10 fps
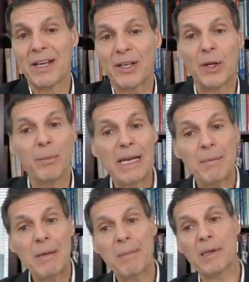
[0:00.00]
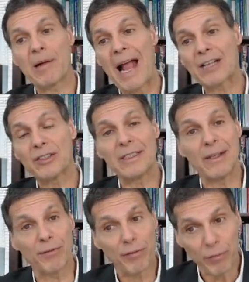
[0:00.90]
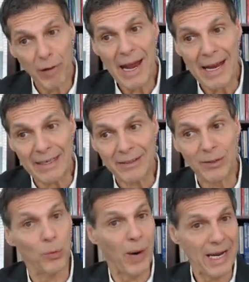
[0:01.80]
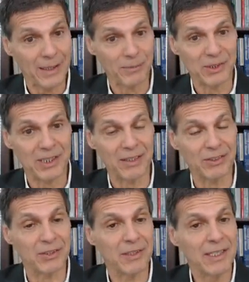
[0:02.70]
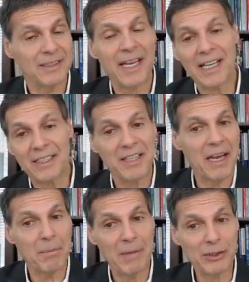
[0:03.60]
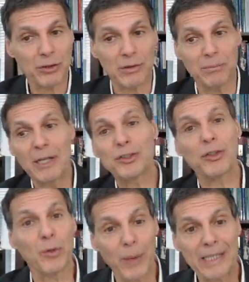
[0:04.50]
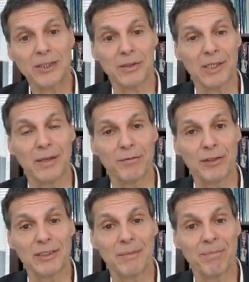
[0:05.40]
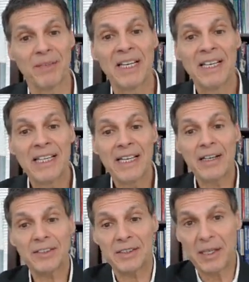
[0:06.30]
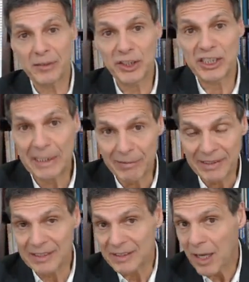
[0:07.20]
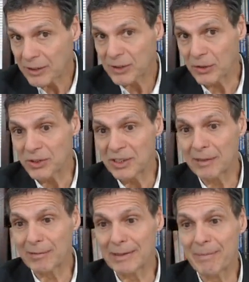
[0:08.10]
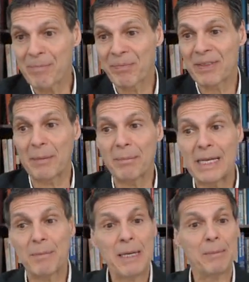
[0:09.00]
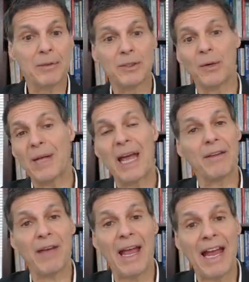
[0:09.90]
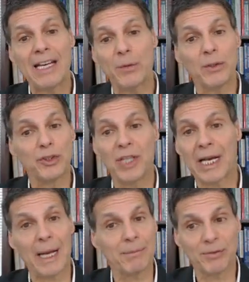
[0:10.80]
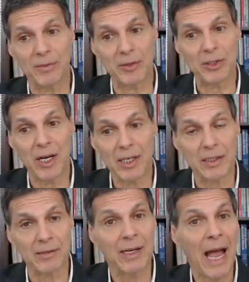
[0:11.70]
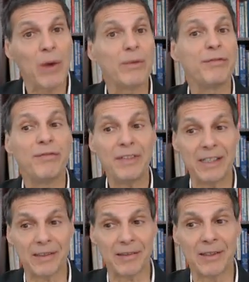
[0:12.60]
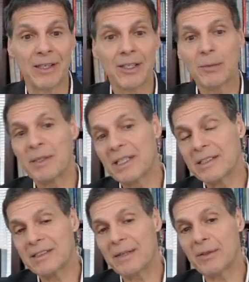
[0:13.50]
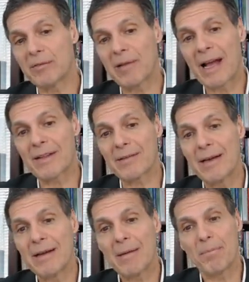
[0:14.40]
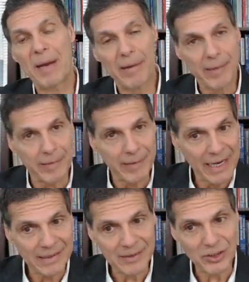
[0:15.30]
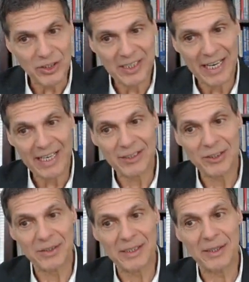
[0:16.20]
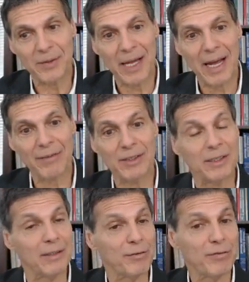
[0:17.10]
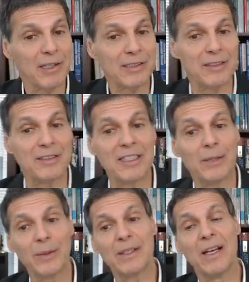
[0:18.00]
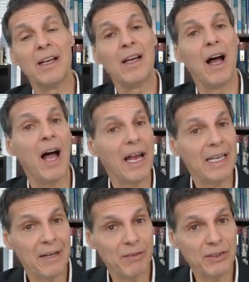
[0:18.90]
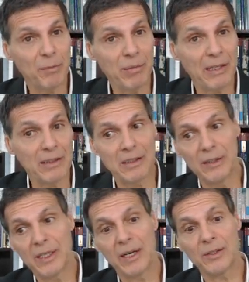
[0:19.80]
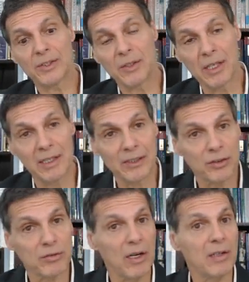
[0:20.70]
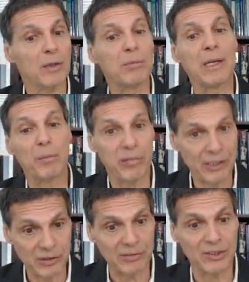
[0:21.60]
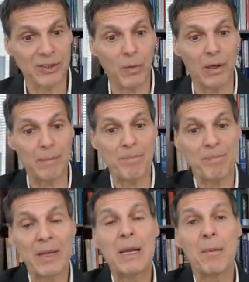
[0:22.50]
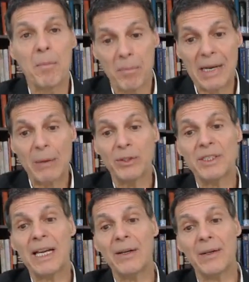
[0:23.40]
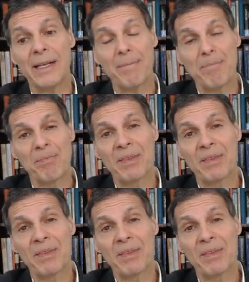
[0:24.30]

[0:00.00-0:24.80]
You know, many people are actually afraid to weigh themselves or take a tape measure and measure their waist circumference. Here's another secret that's not so secret, that many people don't have annual checkups from their doctor out of fear or because they would rather bury their head in the sand so they don't have to confront and deal with high levels of blood glucose or cholesterol or blood pressure and so on. But I will tell you that